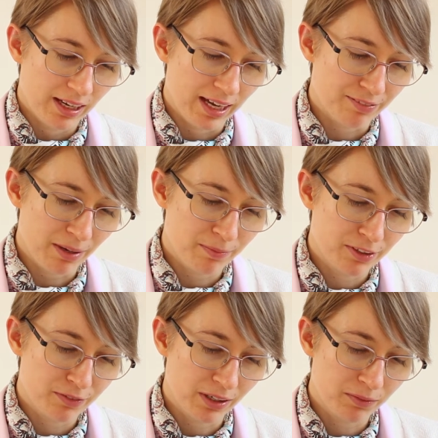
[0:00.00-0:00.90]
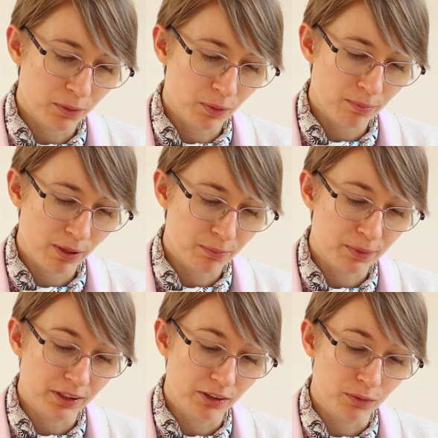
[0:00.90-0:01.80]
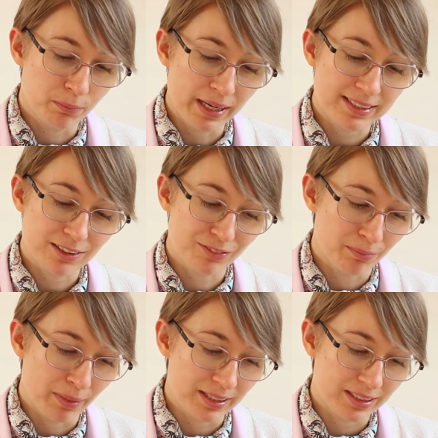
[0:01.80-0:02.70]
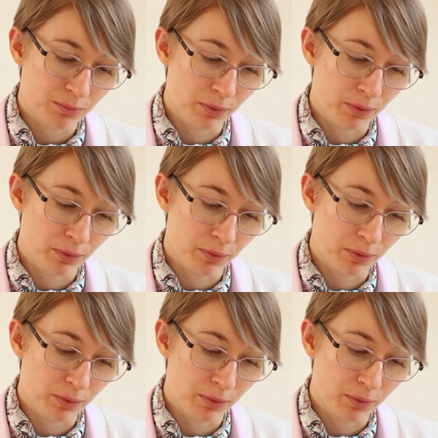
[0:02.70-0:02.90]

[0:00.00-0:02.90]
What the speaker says: At FabFitFun, we're all about bringing you the best of the best.